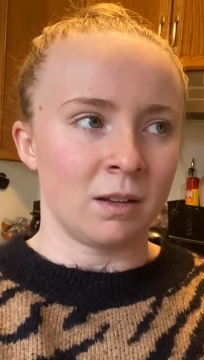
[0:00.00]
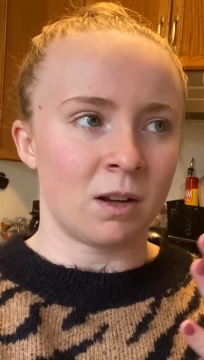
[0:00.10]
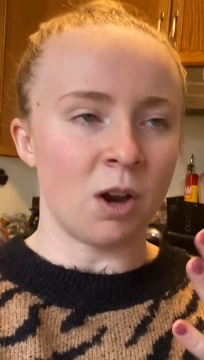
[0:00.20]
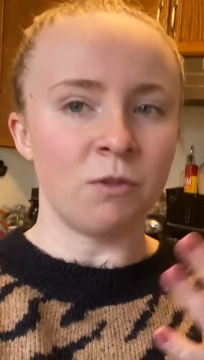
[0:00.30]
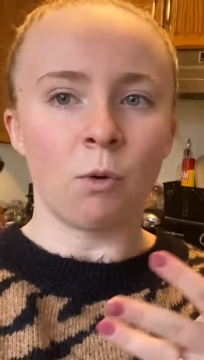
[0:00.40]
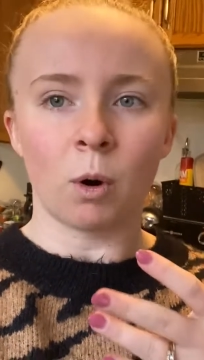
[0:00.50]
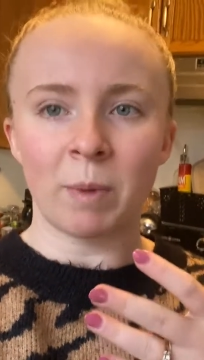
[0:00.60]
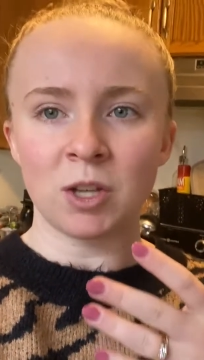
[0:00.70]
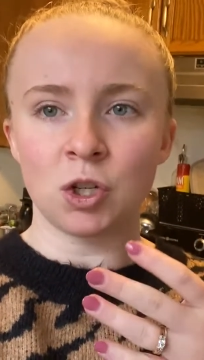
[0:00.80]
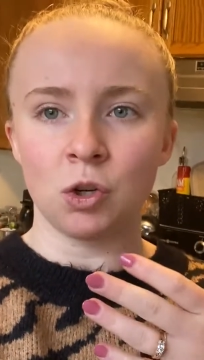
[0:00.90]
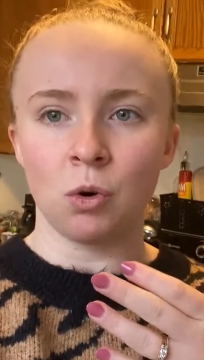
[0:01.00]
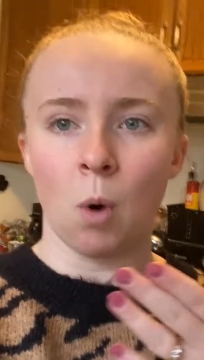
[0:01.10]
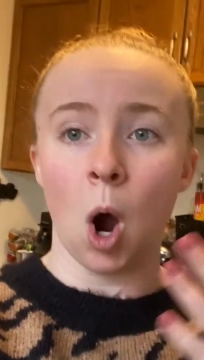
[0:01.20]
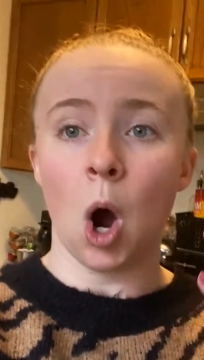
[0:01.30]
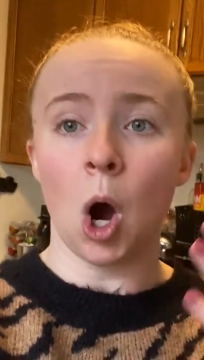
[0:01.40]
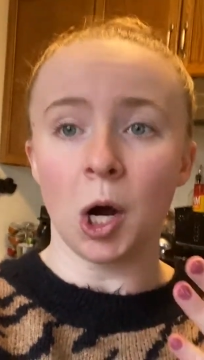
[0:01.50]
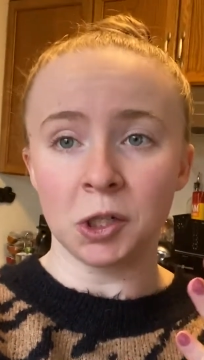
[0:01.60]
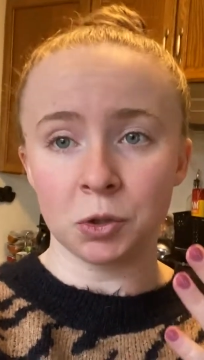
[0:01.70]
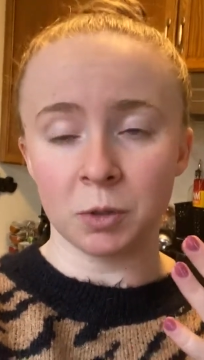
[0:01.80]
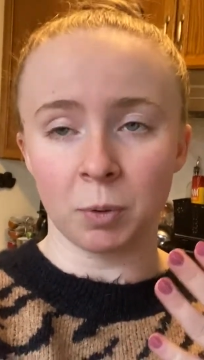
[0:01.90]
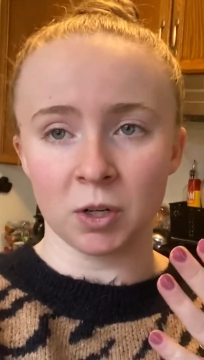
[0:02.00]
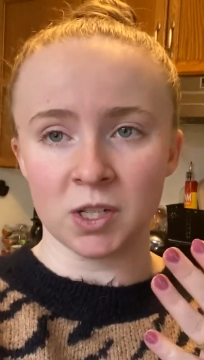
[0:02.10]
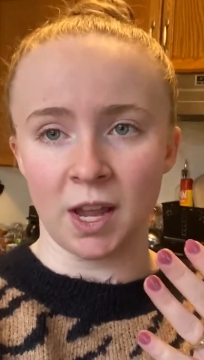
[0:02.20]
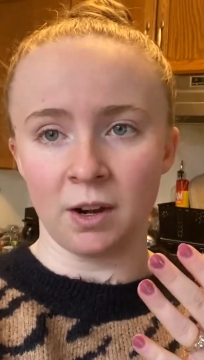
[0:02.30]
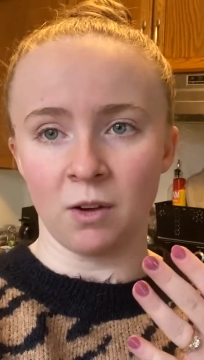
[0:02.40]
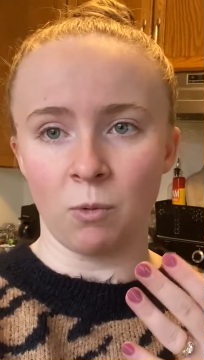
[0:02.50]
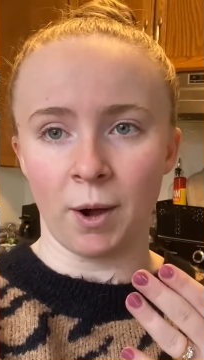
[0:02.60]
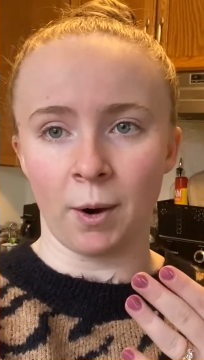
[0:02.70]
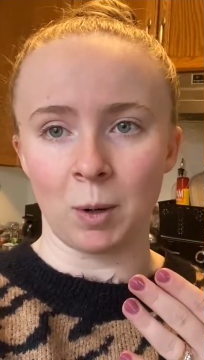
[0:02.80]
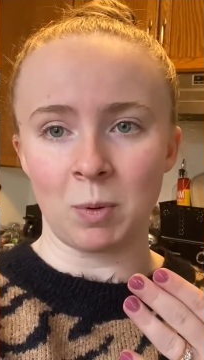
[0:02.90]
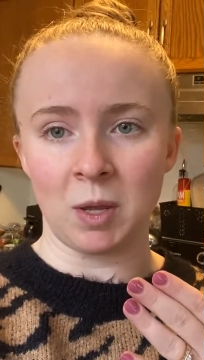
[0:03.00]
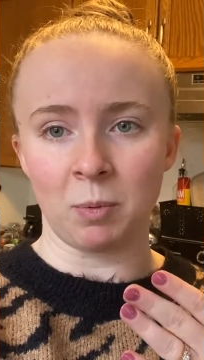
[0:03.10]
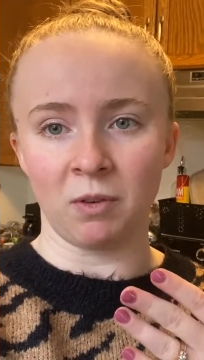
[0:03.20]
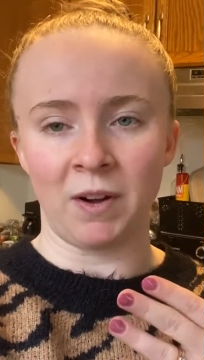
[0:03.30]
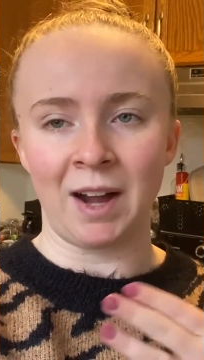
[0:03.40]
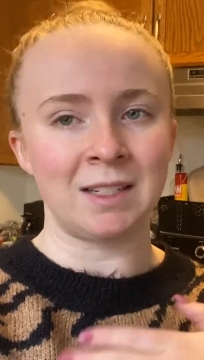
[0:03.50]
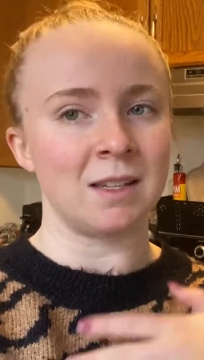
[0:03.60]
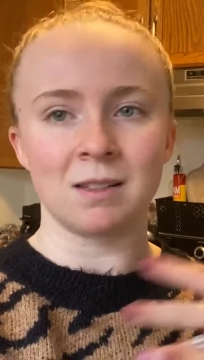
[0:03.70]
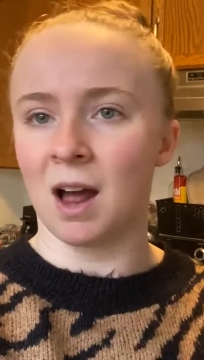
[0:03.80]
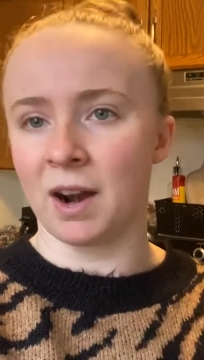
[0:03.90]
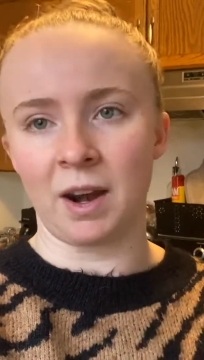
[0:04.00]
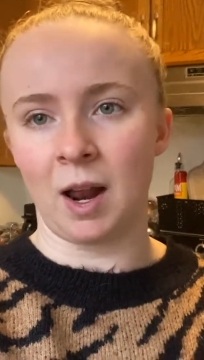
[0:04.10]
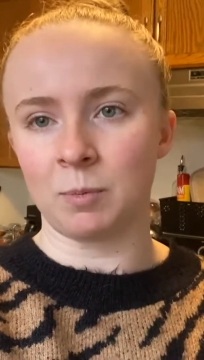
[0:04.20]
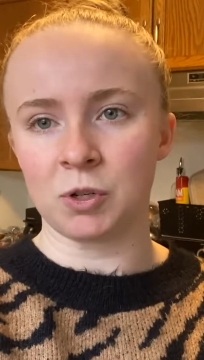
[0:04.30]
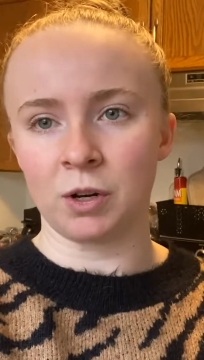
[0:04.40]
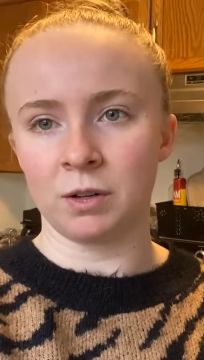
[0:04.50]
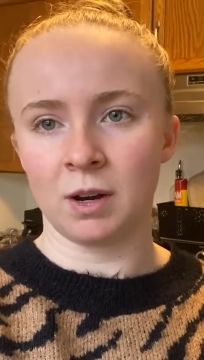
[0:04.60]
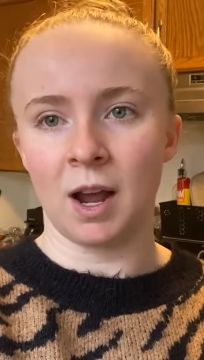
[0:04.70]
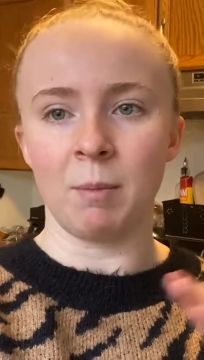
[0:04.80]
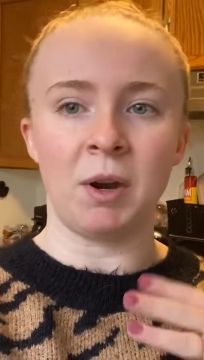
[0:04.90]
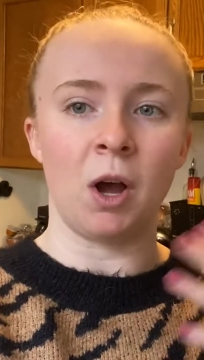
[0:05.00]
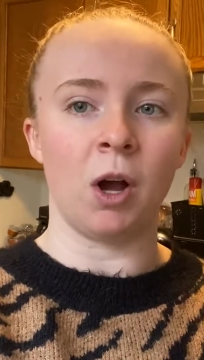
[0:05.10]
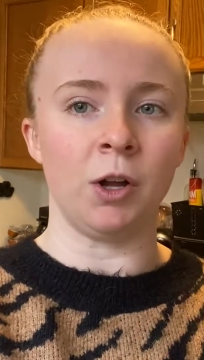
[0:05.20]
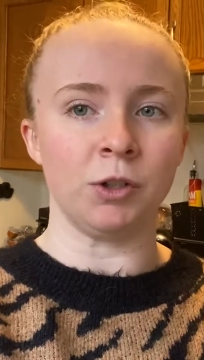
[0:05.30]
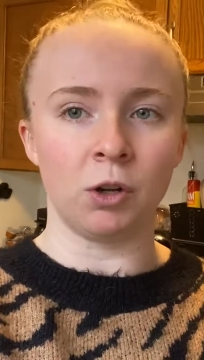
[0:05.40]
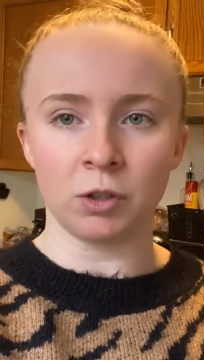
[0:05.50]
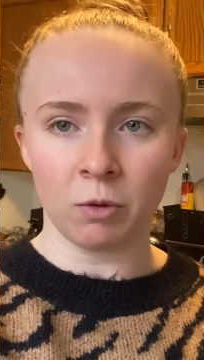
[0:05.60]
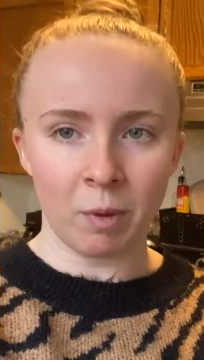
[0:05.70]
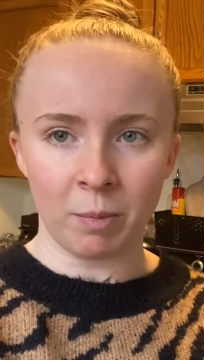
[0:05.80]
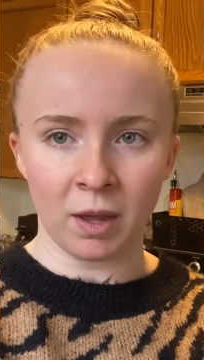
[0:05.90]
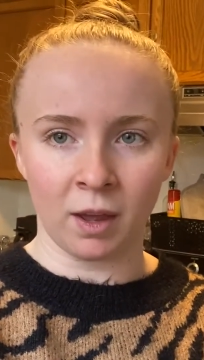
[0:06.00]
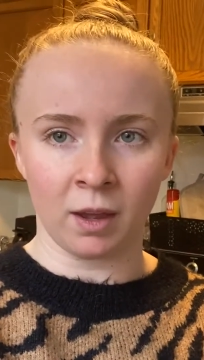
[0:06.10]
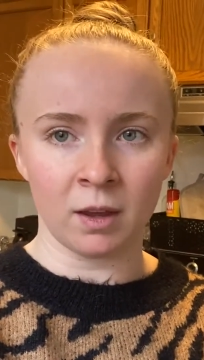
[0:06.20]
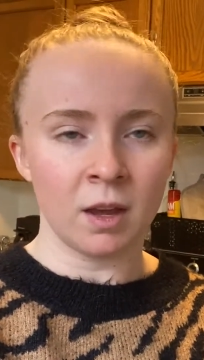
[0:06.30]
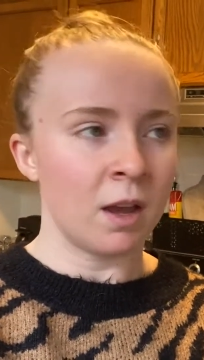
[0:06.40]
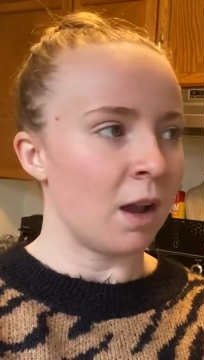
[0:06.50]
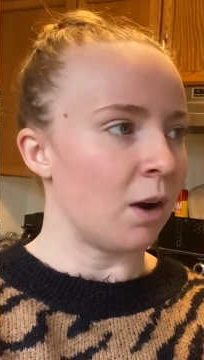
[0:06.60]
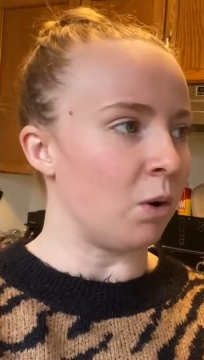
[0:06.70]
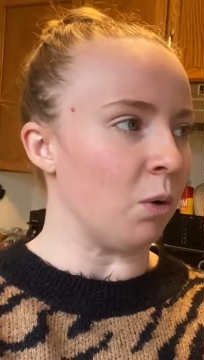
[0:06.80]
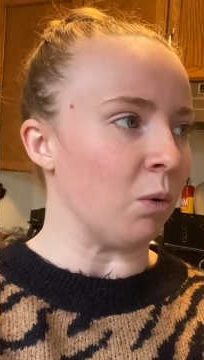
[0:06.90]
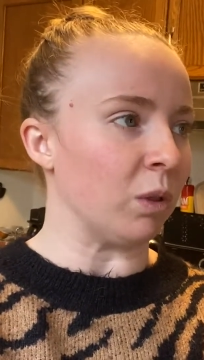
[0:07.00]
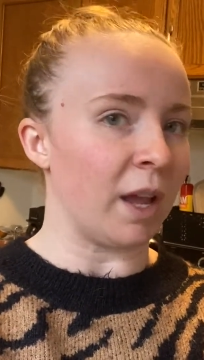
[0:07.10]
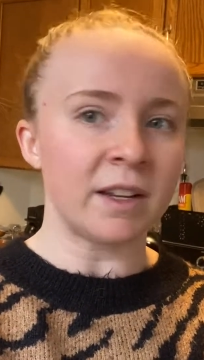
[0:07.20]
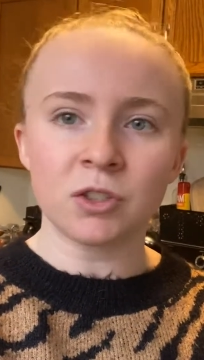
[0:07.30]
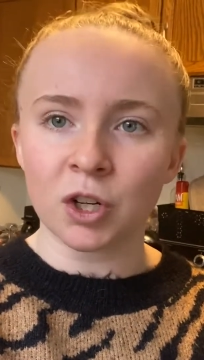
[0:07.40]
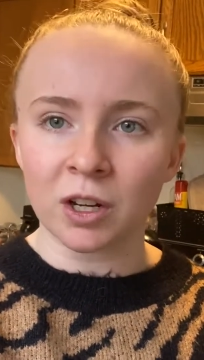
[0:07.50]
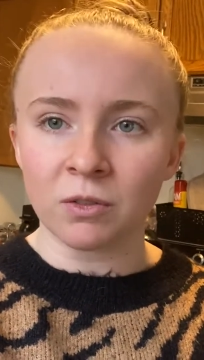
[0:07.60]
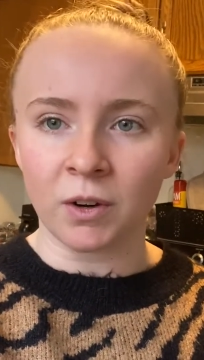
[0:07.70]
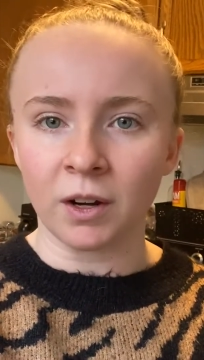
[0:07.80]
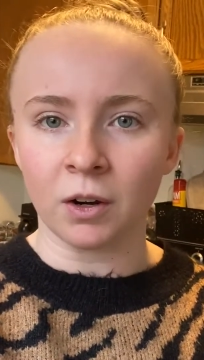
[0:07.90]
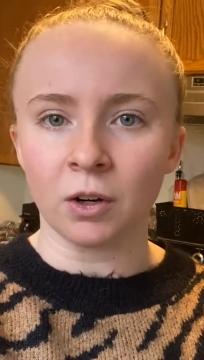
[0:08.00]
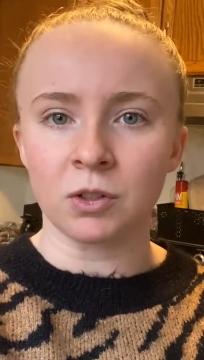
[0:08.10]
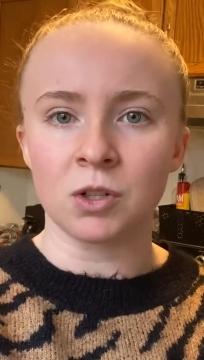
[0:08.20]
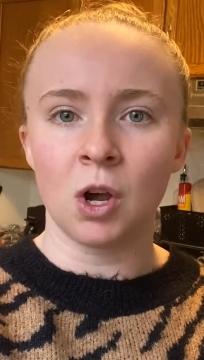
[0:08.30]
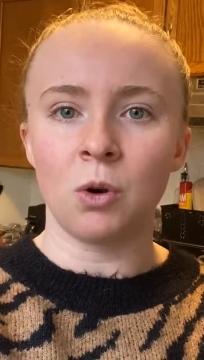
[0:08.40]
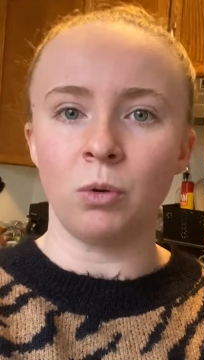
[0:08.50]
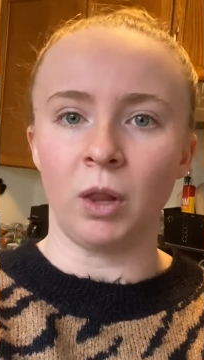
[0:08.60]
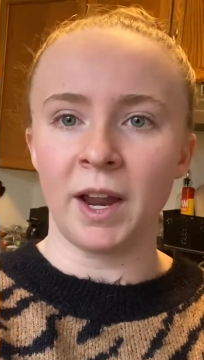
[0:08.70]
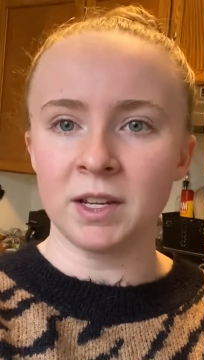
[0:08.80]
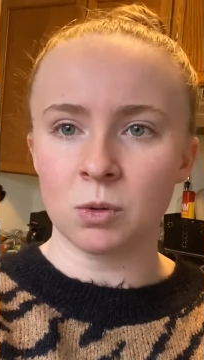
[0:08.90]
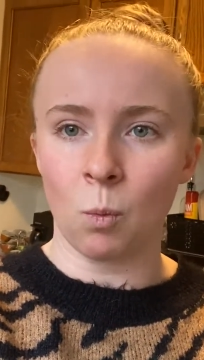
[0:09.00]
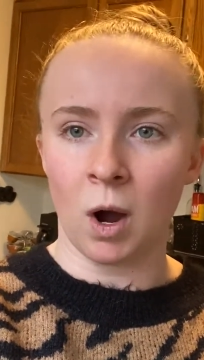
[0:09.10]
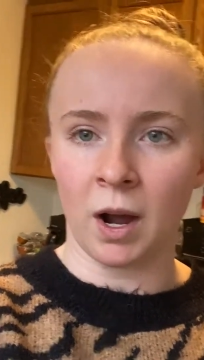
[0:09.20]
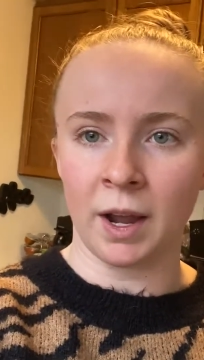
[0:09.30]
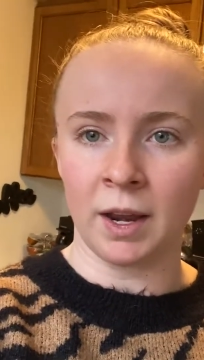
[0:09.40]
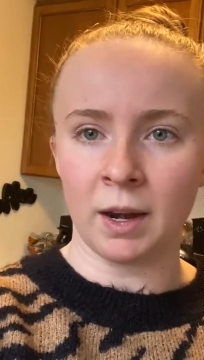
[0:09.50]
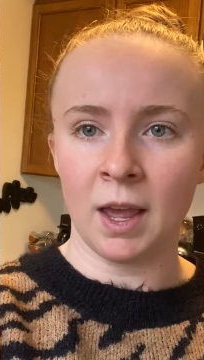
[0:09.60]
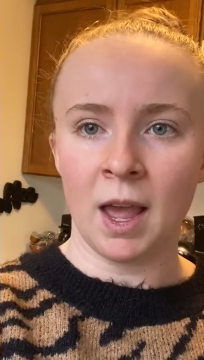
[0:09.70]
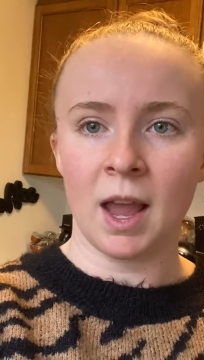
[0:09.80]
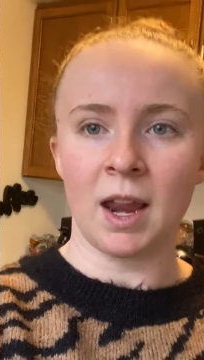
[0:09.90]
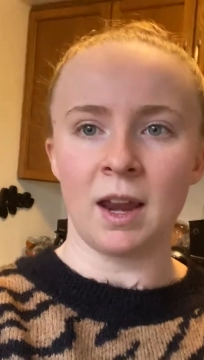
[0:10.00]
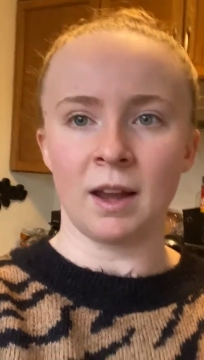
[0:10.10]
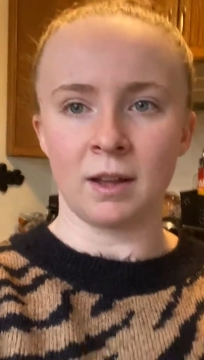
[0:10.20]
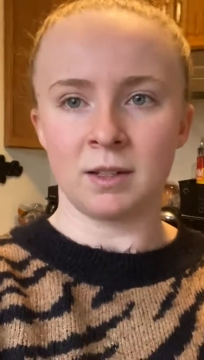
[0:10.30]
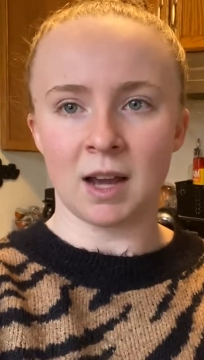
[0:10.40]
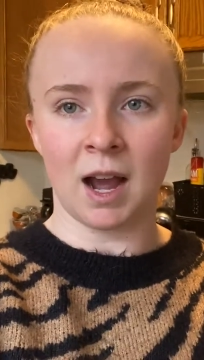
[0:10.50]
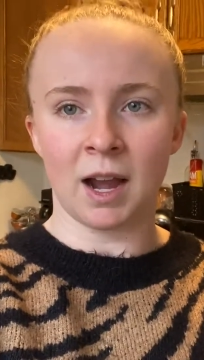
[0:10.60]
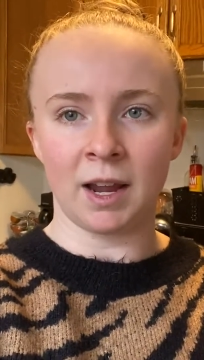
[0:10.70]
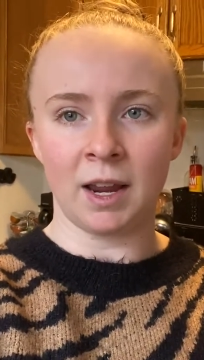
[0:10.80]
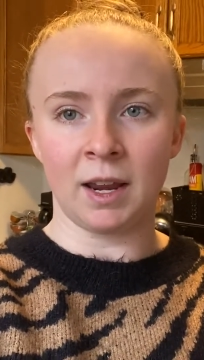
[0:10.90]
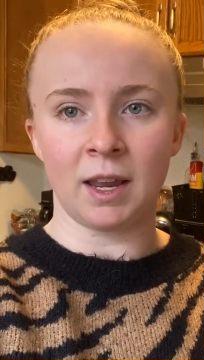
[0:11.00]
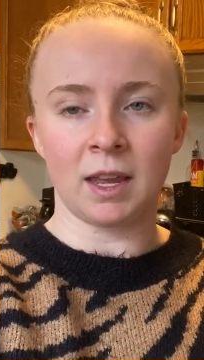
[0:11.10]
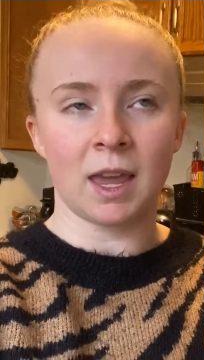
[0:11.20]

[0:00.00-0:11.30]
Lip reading: conforming to 100% of what RP provides is not an option. I'm an adult human being who likes chicken fingers, who likes wine, and I